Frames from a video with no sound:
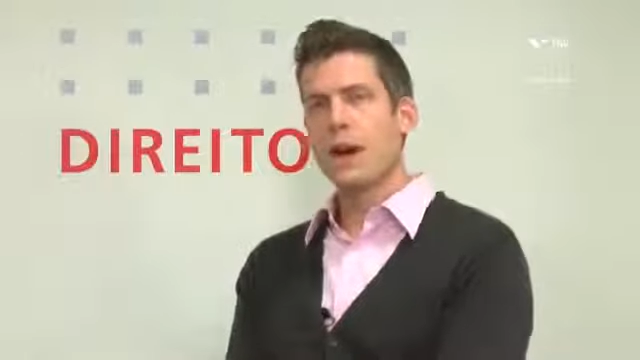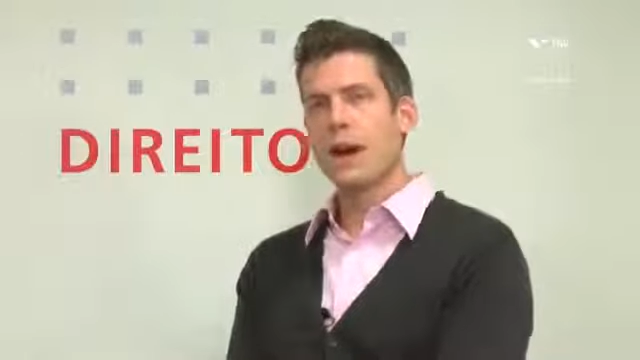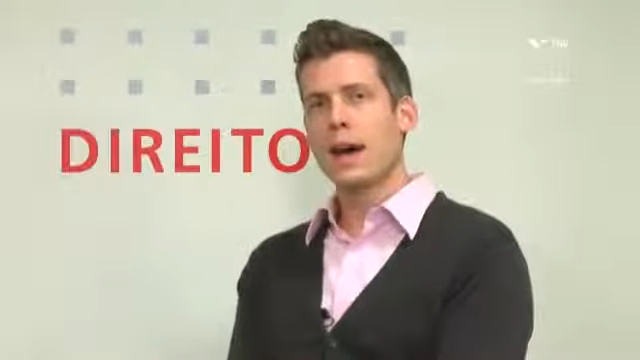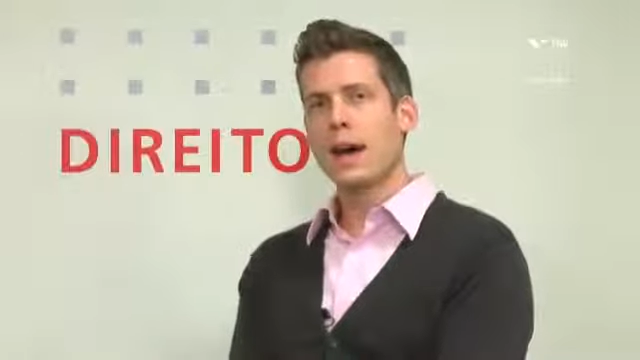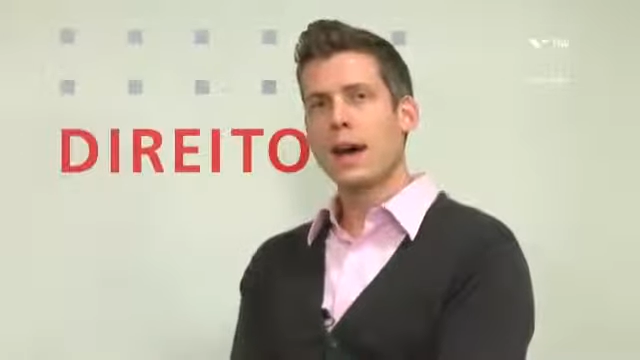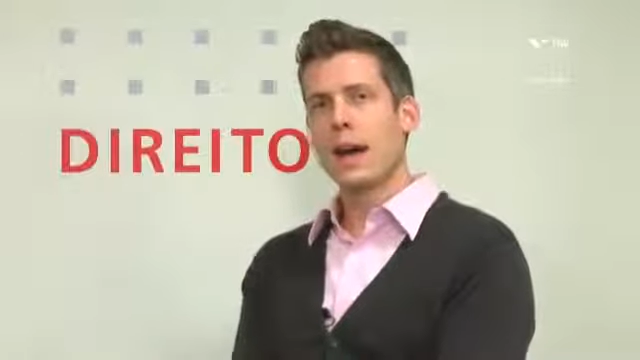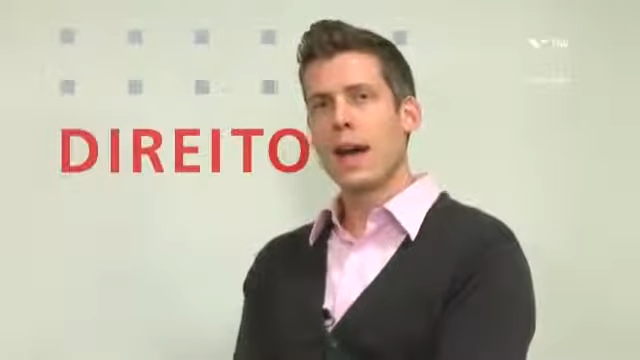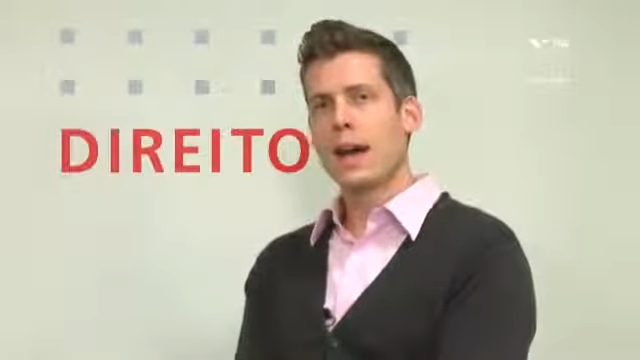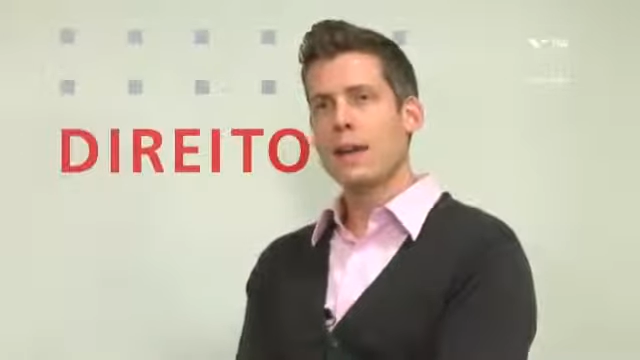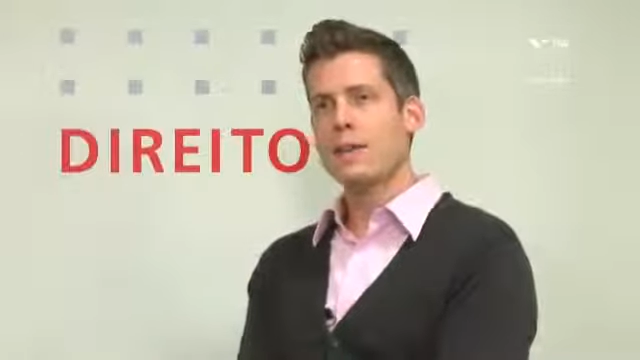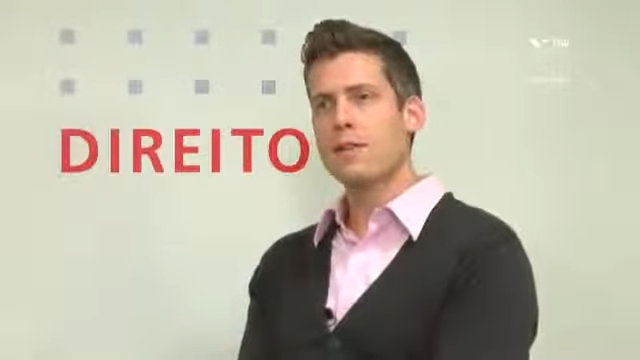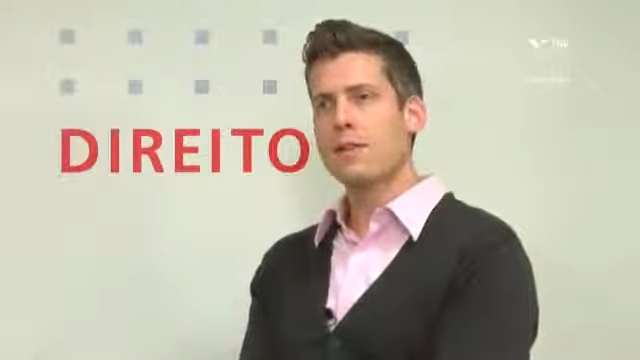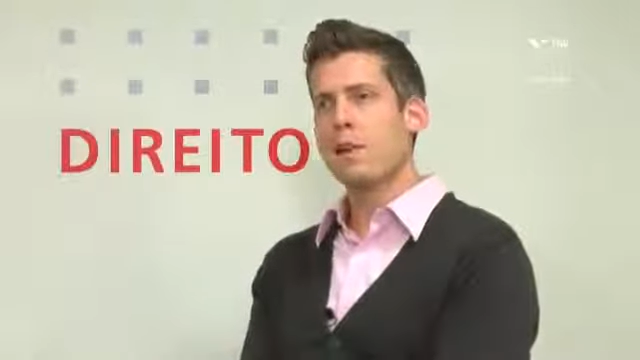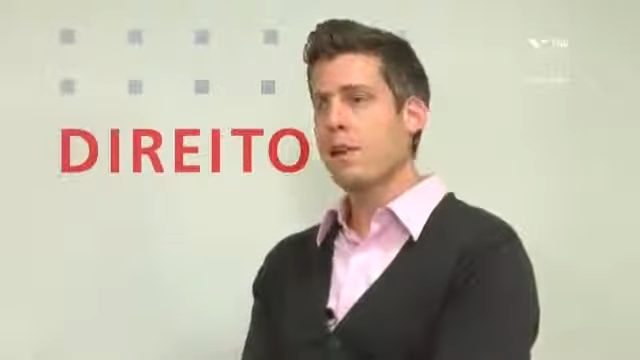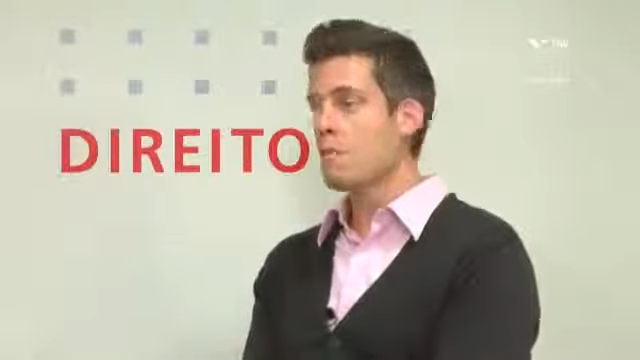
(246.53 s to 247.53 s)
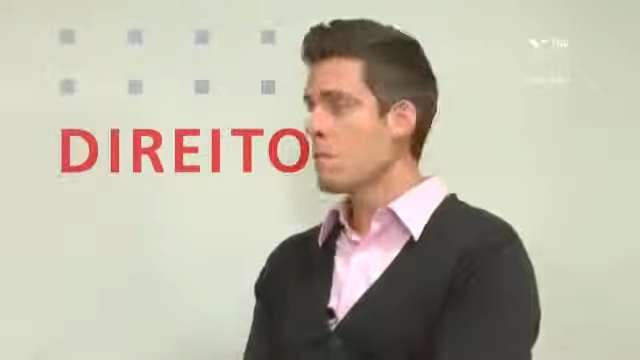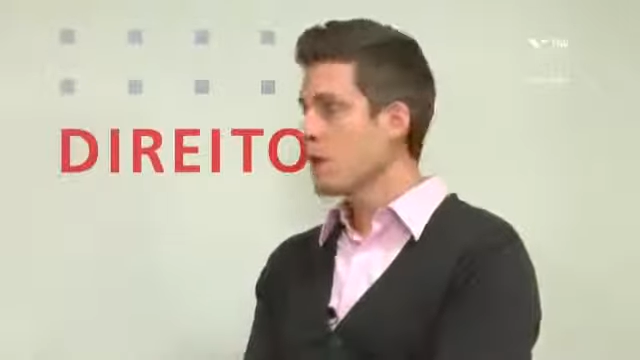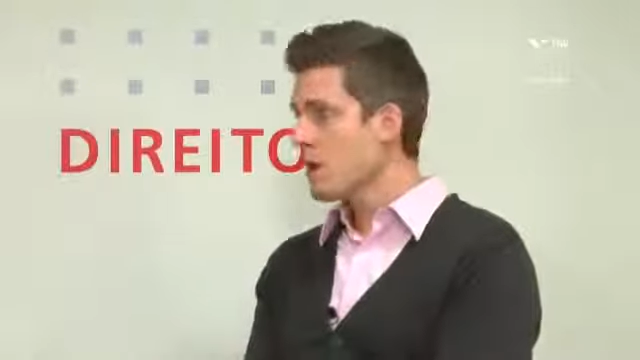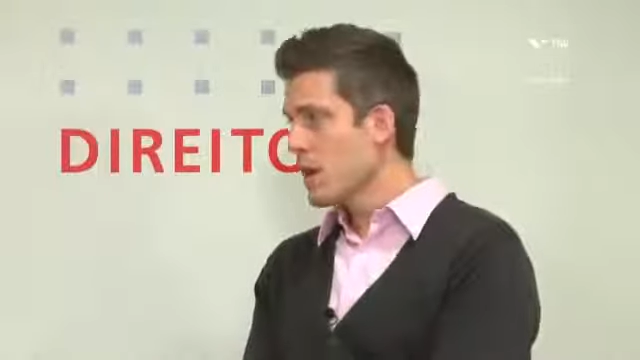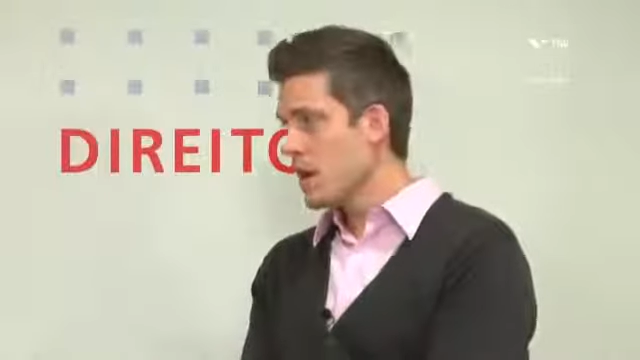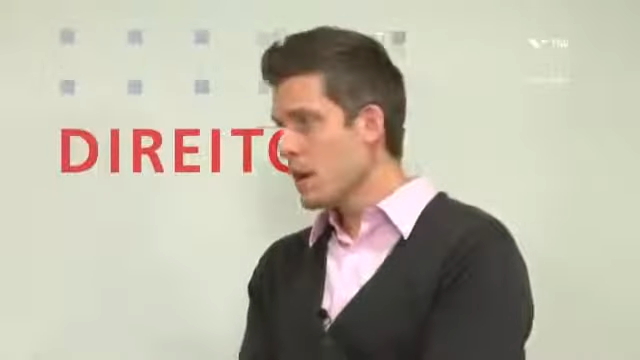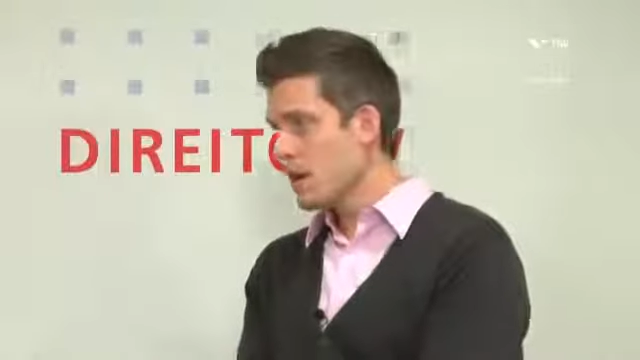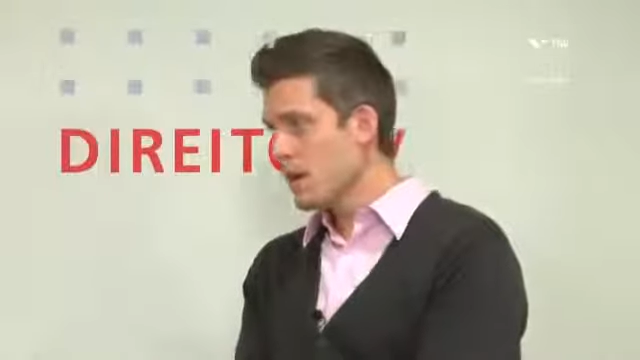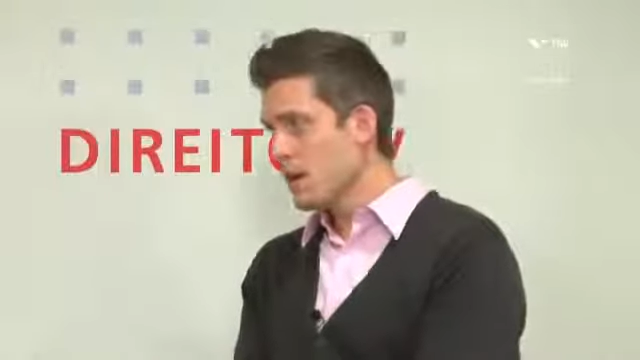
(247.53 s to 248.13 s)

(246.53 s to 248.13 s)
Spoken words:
And on Monday,